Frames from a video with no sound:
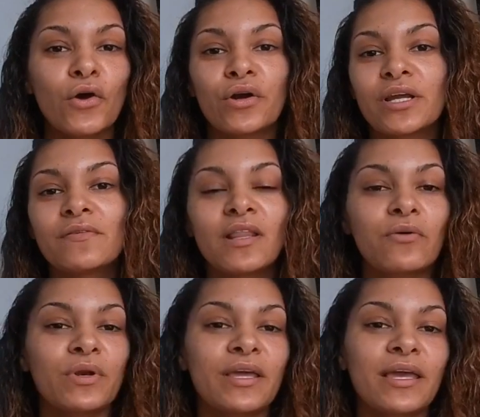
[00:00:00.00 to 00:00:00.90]
or even
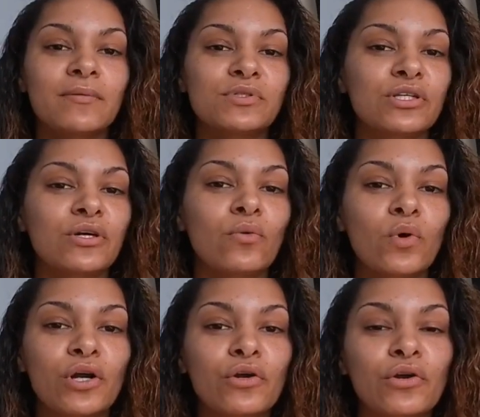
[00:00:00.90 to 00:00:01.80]
like when it came to
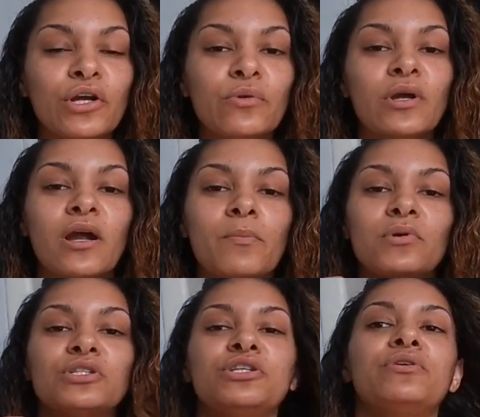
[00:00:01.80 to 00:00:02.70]
work or career
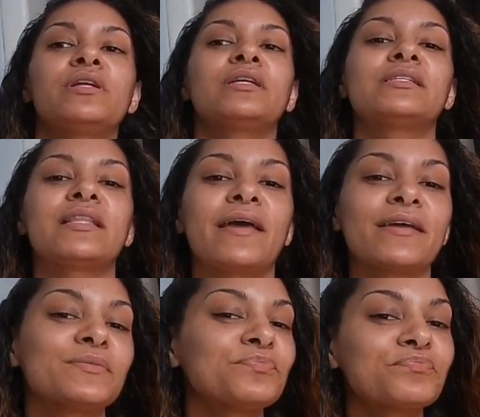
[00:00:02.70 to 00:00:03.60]
opportunities,
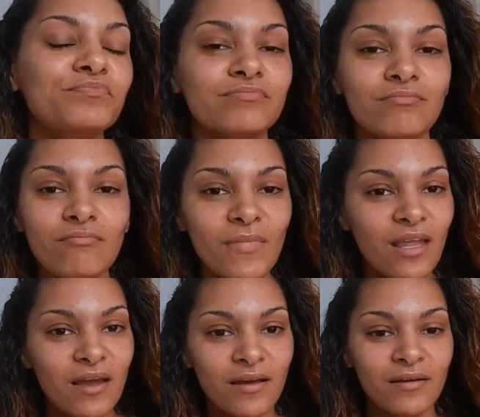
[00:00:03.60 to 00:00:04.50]
like,
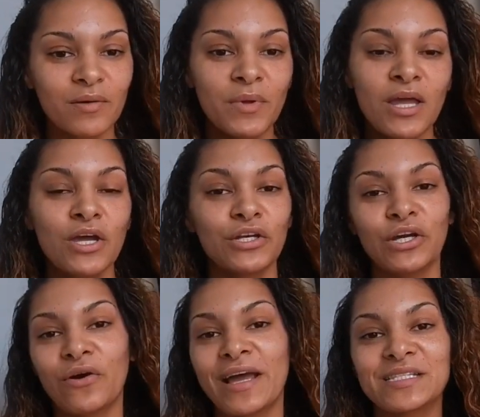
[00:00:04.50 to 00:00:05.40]
don't
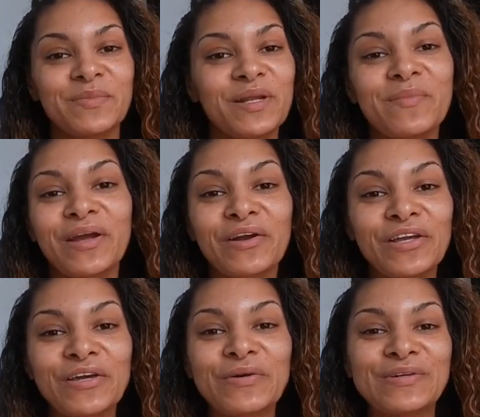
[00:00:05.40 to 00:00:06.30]
ask me to marry
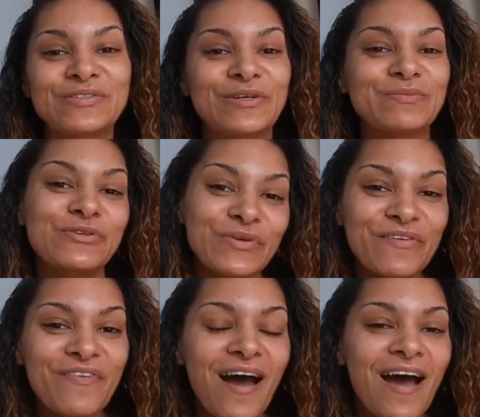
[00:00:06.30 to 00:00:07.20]
you until I'm
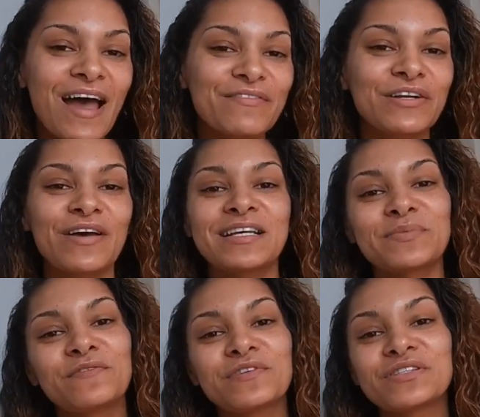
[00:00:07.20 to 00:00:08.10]
25. Don't
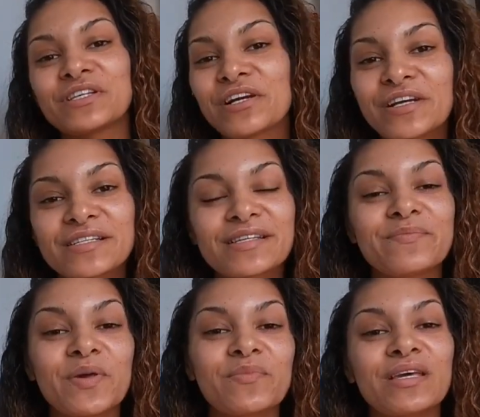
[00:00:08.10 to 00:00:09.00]
ask me for serious
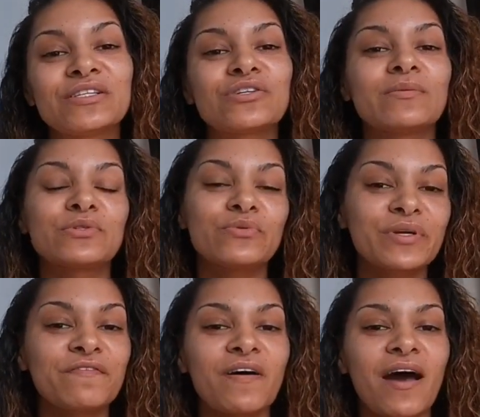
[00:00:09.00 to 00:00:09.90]
commitment until I'm
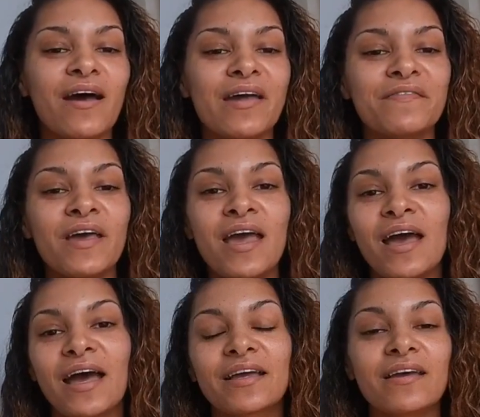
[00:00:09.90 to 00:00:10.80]
25.
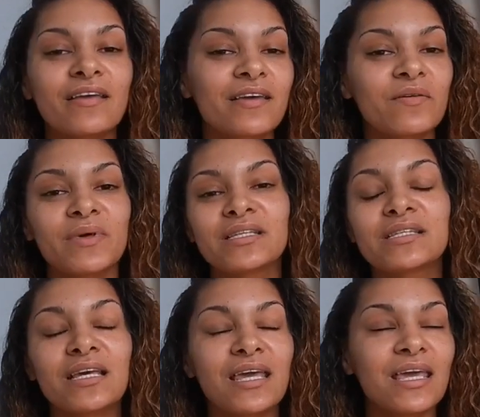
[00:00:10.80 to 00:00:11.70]
I couldn't commit
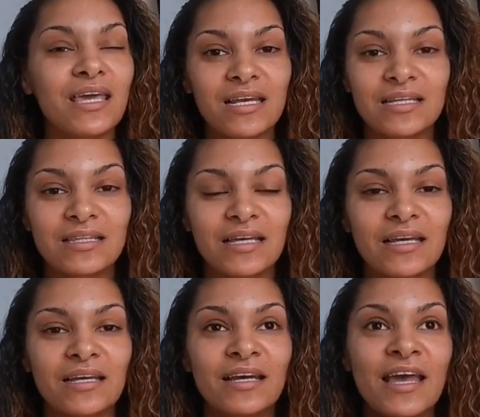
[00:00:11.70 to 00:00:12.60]
to
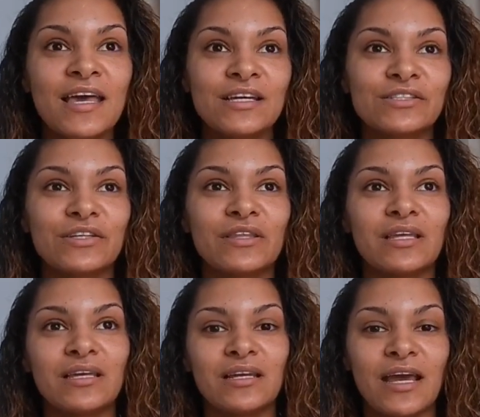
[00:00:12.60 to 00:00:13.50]
anything. So
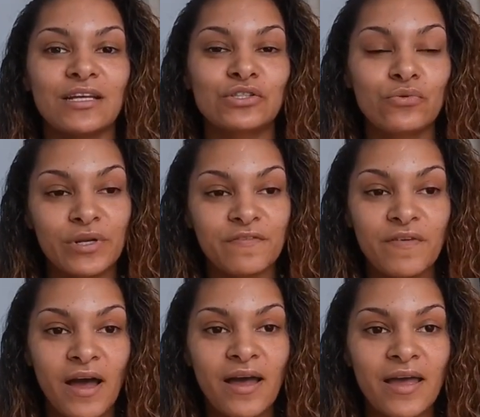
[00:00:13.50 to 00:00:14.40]
then at
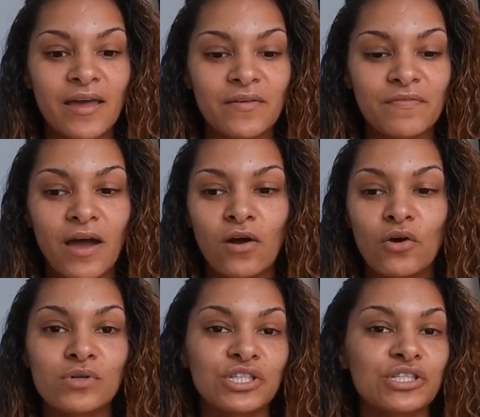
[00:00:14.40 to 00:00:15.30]
25, I
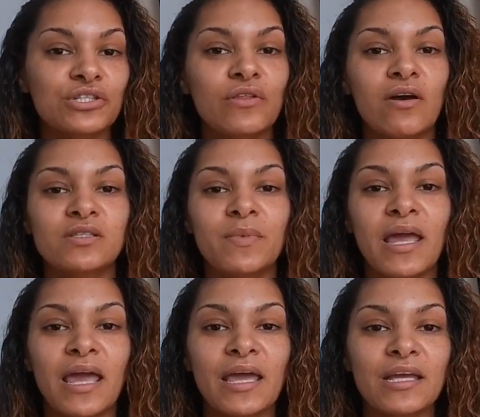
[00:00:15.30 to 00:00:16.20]
always just knew that was my
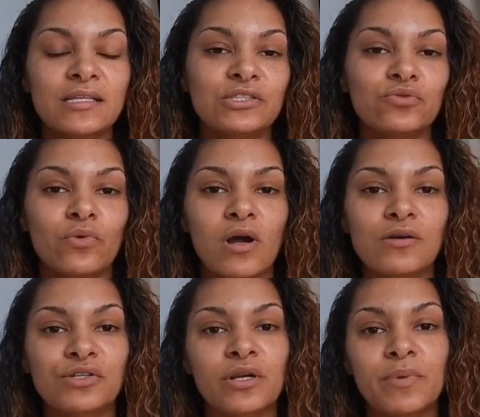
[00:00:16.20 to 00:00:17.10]
age where I
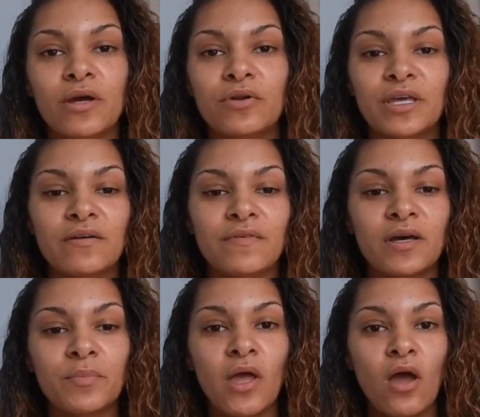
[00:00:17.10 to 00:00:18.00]
was going to be able to give
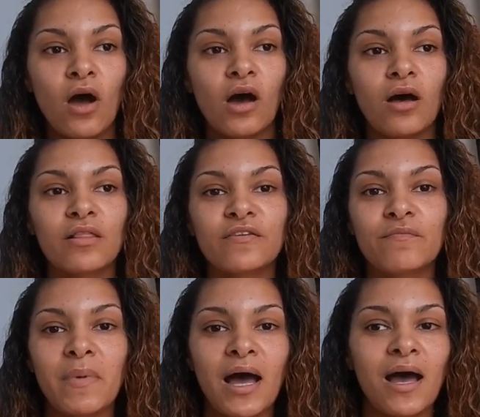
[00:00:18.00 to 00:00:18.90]
up all of
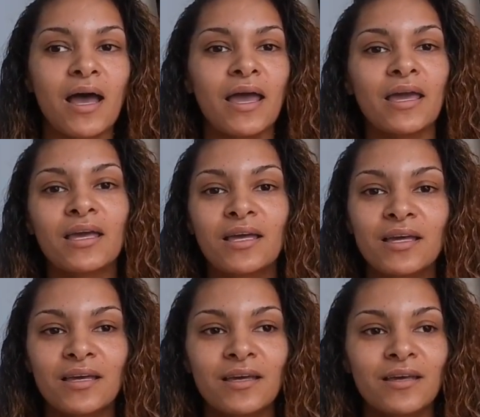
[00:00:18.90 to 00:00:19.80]
my
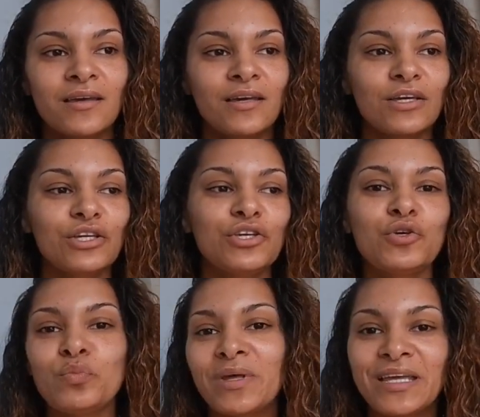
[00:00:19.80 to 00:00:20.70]

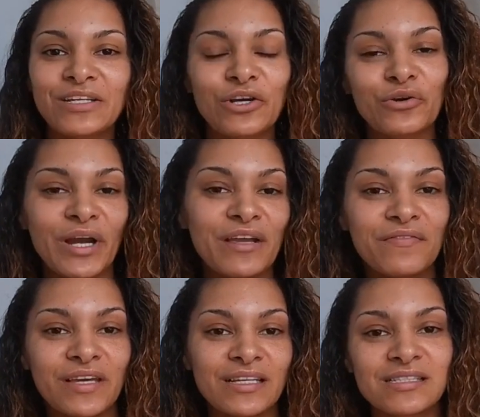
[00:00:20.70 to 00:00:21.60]
human
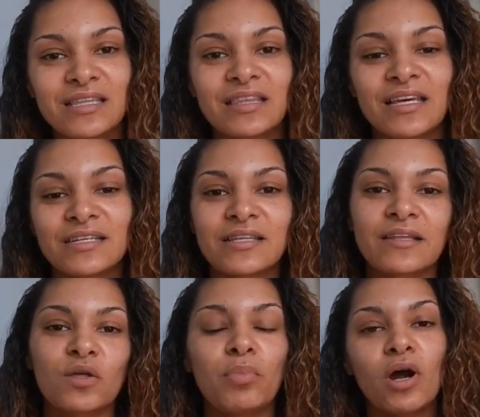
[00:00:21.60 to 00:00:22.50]
cravings and things,
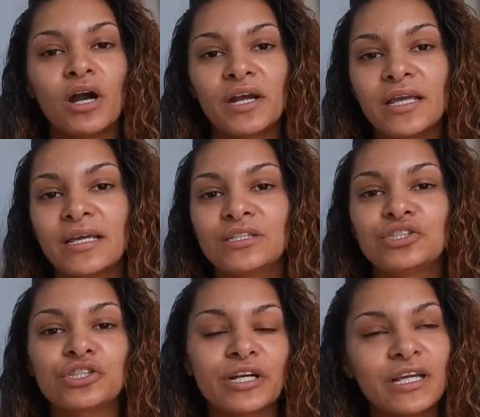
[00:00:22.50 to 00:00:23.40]
like the partying,
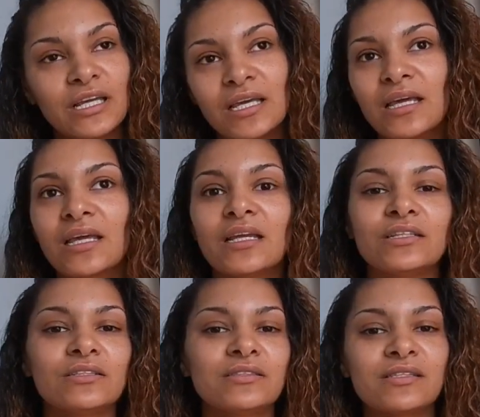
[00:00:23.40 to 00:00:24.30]

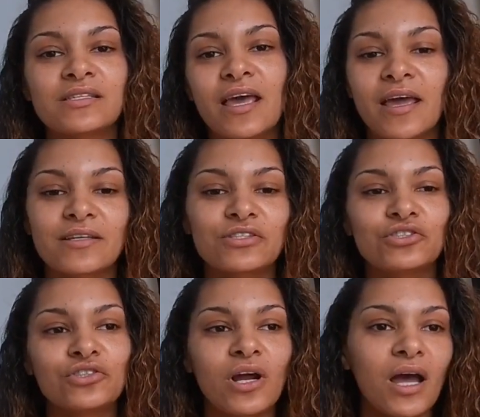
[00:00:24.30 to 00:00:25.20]
drinking, sex,
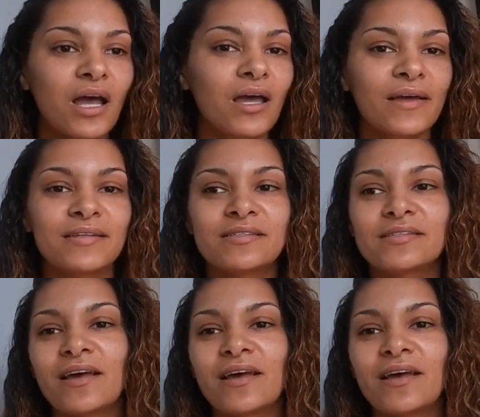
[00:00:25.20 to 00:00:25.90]
drugs,